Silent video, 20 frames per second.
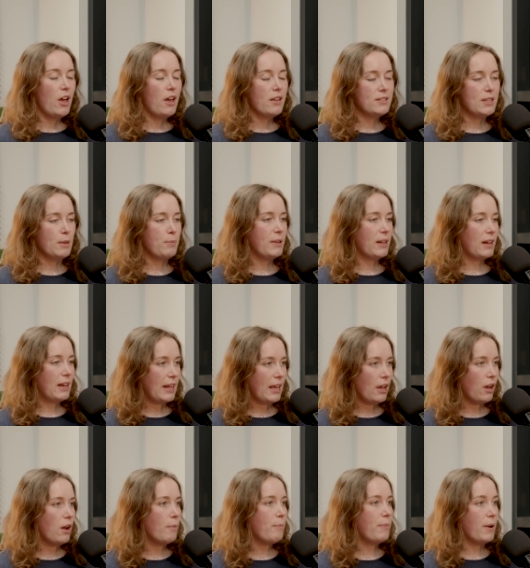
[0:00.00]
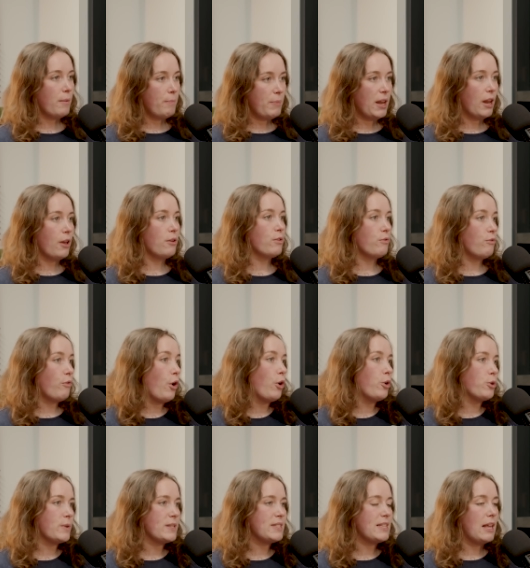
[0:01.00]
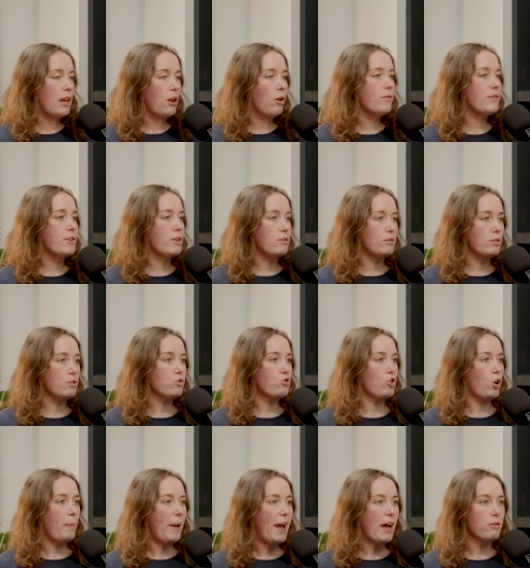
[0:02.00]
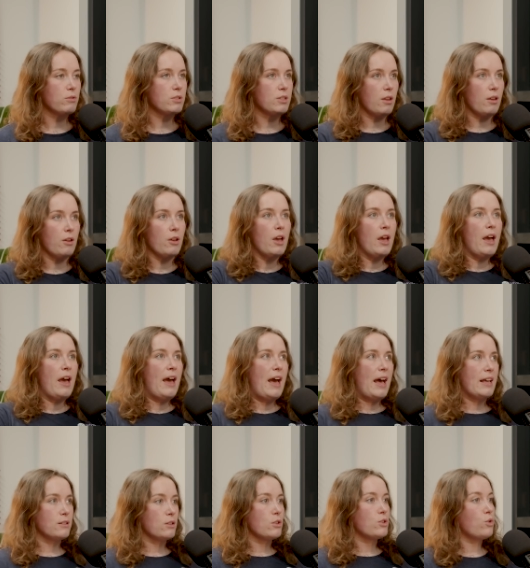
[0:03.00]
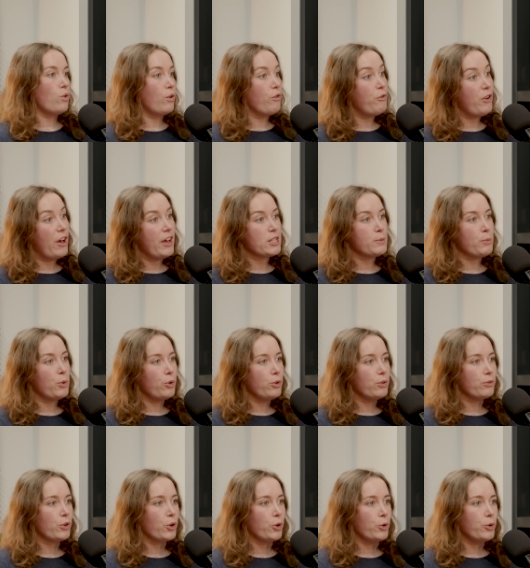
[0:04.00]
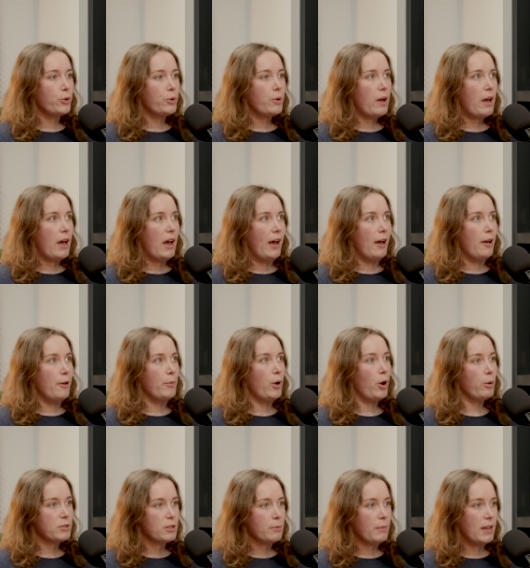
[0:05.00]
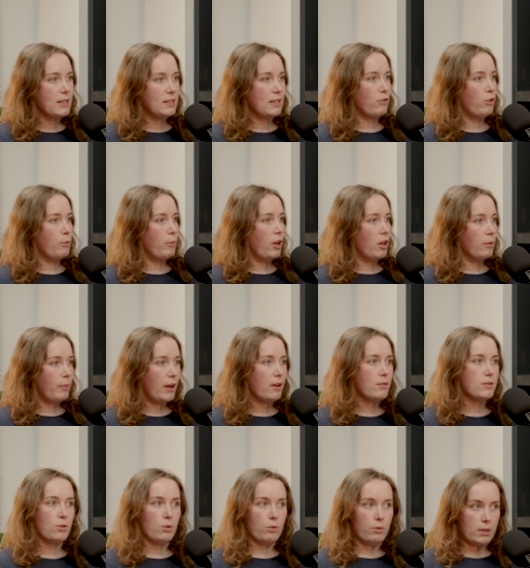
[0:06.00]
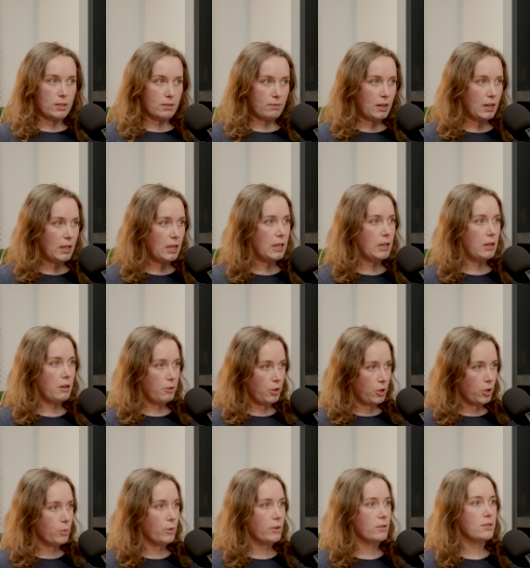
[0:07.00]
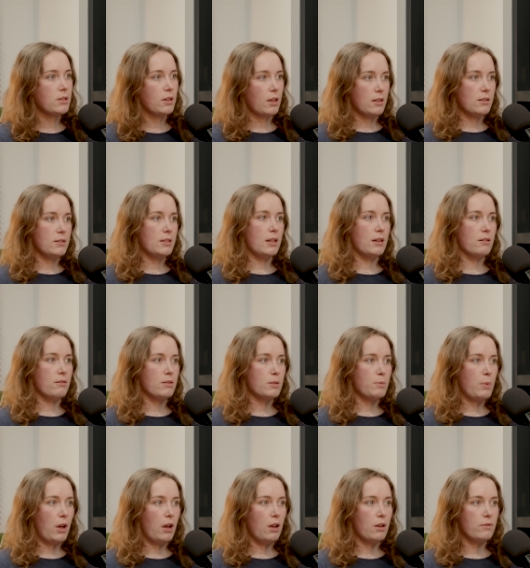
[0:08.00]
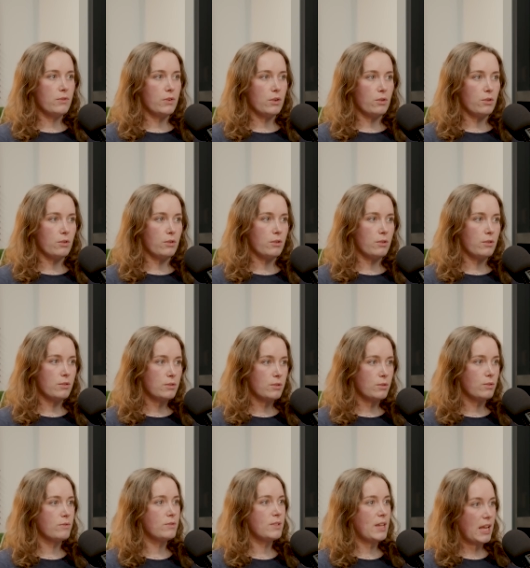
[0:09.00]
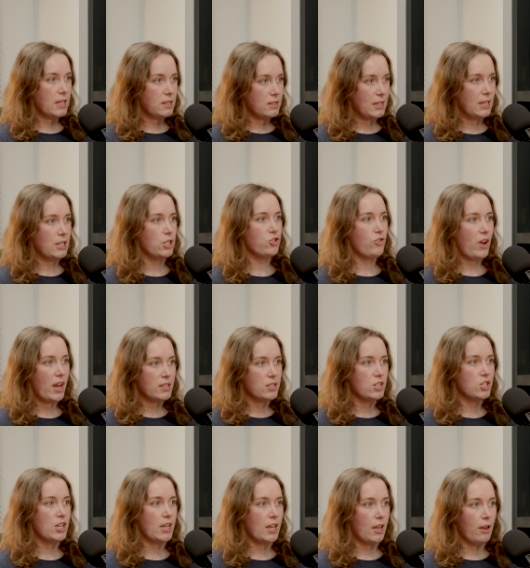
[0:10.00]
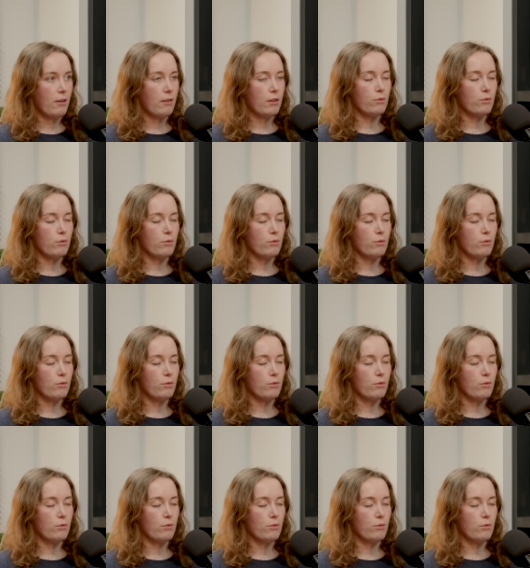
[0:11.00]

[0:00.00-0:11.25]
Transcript: Typically below the fold, we see a lot of users drop out. So as a sort of first port of call, optimizing for mobile is always really a good one to consider as part of your sort of testing strategy going